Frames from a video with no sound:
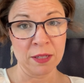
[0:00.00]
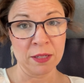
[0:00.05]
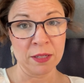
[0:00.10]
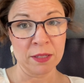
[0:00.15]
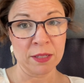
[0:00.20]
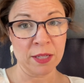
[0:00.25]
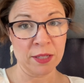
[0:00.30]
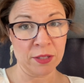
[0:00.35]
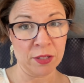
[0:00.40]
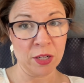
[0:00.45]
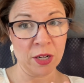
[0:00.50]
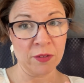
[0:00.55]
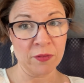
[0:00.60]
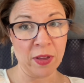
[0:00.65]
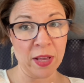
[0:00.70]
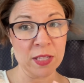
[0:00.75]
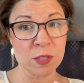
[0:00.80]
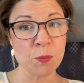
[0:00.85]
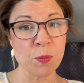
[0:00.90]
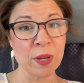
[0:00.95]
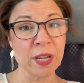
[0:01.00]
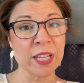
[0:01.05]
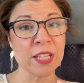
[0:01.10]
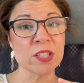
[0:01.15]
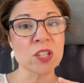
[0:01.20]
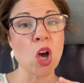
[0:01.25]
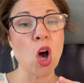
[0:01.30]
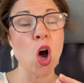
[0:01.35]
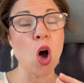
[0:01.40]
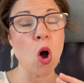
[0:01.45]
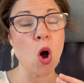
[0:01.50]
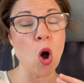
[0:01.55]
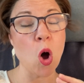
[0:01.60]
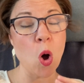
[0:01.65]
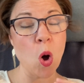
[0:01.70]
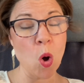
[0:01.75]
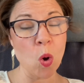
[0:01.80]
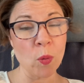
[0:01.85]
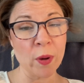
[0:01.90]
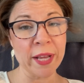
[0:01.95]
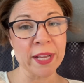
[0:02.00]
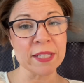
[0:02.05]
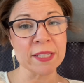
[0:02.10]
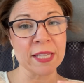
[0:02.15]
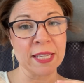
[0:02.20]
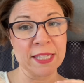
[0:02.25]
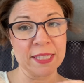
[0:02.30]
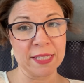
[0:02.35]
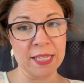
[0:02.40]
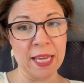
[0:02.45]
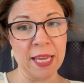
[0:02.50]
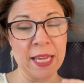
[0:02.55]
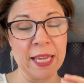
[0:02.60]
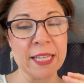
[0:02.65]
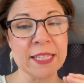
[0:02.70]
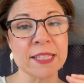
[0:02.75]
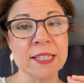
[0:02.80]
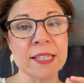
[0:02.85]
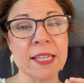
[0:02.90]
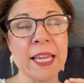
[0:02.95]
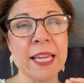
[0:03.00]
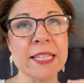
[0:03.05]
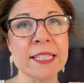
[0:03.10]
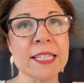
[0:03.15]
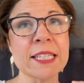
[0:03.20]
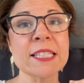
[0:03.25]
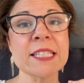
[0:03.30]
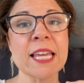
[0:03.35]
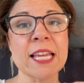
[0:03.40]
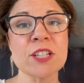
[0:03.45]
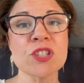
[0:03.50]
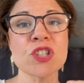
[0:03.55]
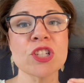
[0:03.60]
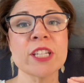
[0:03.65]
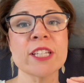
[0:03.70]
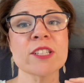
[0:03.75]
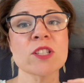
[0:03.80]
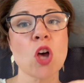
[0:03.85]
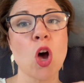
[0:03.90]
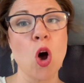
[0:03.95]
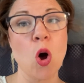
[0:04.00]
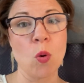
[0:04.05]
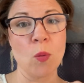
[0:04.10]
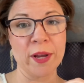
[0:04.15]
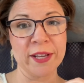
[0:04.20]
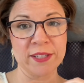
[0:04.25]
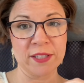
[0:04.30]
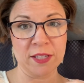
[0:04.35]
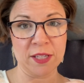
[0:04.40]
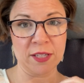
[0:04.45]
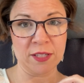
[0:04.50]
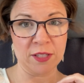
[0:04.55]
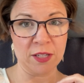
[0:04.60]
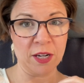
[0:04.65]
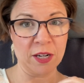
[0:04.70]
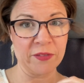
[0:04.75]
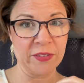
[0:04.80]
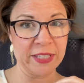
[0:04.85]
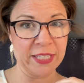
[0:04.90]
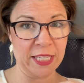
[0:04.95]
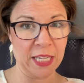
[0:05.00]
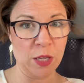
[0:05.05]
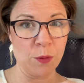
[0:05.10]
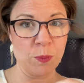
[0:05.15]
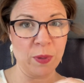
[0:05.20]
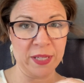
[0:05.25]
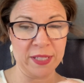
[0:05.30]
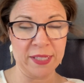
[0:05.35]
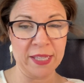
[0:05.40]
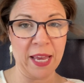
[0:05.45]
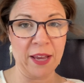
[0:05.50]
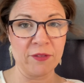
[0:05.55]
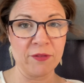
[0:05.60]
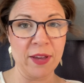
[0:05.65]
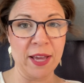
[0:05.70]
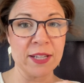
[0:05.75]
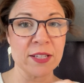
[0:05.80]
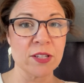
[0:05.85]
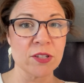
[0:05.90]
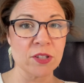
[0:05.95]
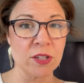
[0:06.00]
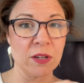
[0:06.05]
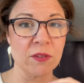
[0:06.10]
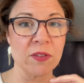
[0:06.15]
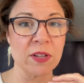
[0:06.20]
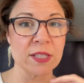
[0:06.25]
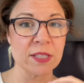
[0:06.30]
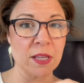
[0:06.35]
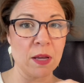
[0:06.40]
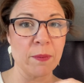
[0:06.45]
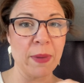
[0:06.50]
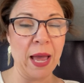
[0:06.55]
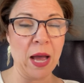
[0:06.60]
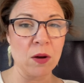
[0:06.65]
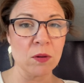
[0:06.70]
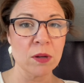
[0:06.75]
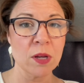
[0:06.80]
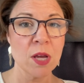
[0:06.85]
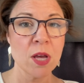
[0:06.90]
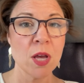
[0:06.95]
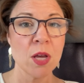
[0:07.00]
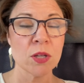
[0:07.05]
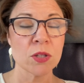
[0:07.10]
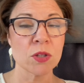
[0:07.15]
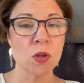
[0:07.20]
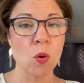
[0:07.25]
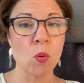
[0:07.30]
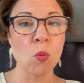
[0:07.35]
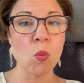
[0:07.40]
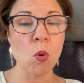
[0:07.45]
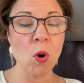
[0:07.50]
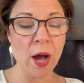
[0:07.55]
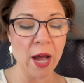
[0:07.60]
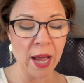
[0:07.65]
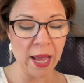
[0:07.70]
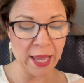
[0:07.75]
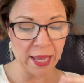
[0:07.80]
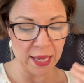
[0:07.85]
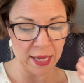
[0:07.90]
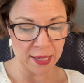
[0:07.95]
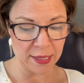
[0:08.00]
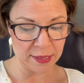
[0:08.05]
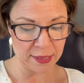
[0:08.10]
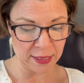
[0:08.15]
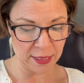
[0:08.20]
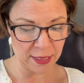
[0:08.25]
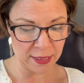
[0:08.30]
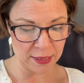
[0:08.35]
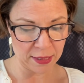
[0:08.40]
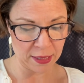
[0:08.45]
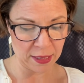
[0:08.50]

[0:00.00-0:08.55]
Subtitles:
to serve us, but it's always its intention is always to serve and to keep us safe and to serve us somehow. So what is it